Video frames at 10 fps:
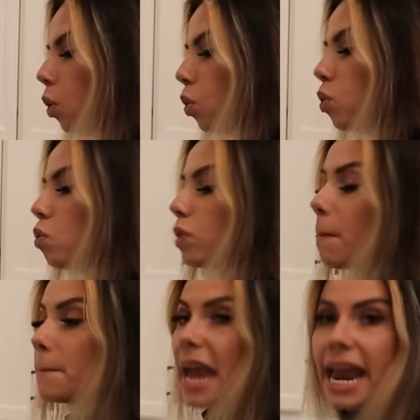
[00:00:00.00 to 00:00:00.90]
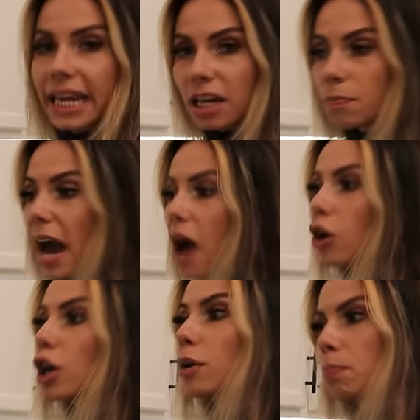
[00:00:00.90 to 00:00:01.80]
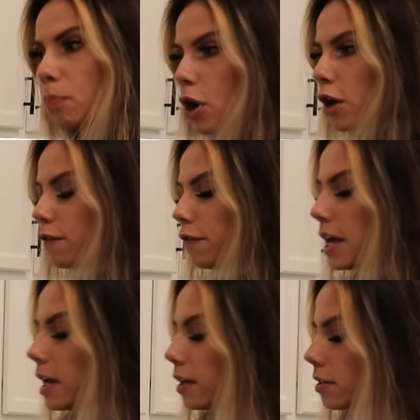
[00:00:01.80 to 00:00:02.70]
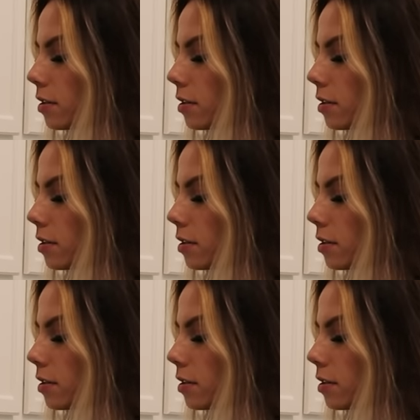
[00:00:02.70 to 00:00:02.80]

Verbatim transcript: Oh, the baking powder, perfect.